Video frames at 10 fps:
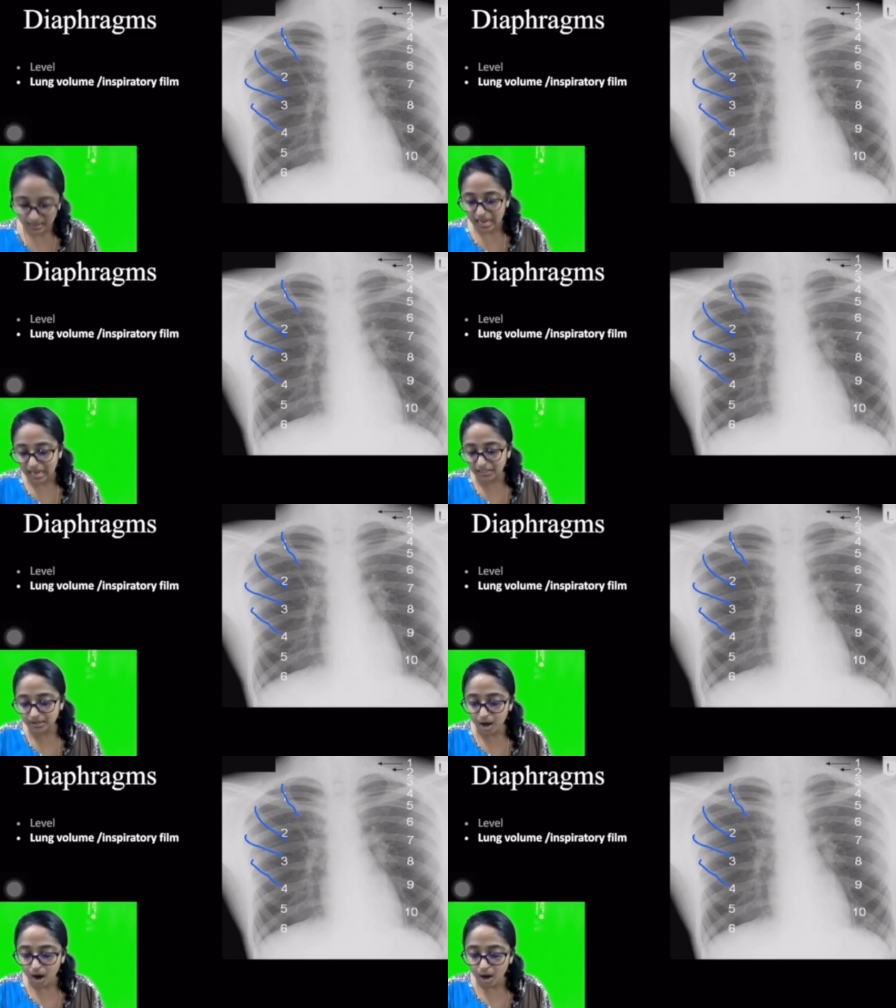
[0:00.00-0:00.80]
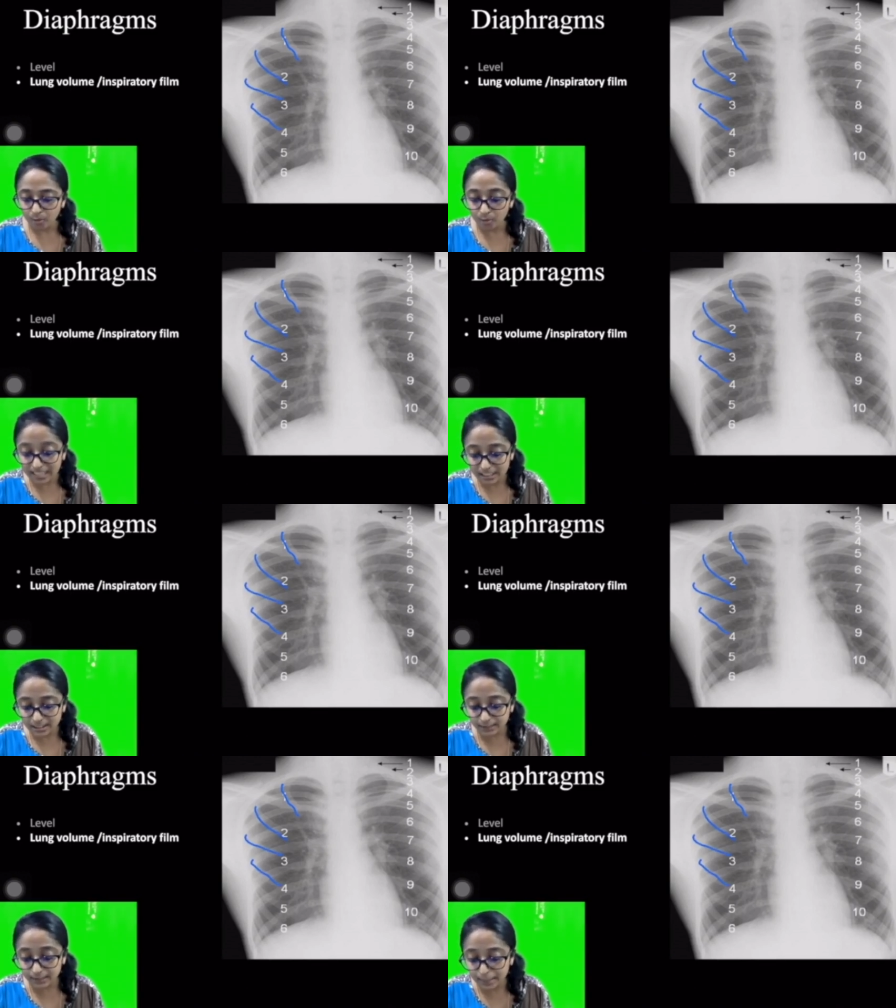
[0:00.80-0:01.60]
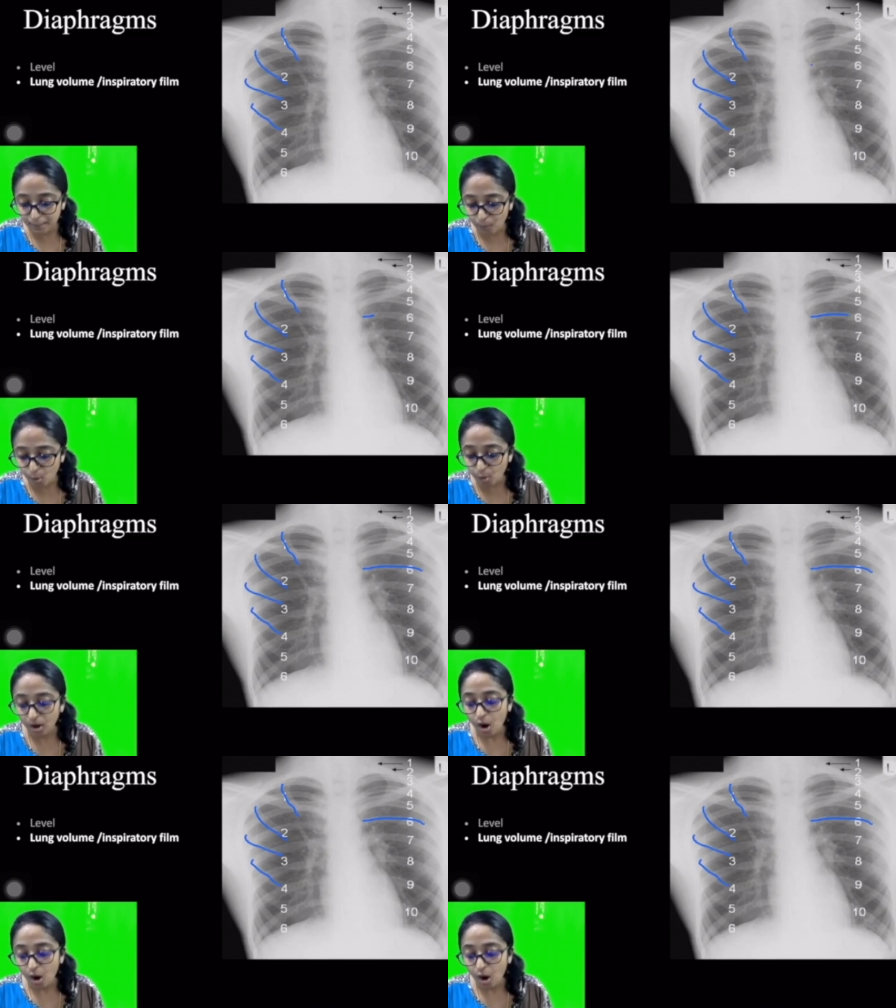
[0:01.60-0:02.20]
and the relatively more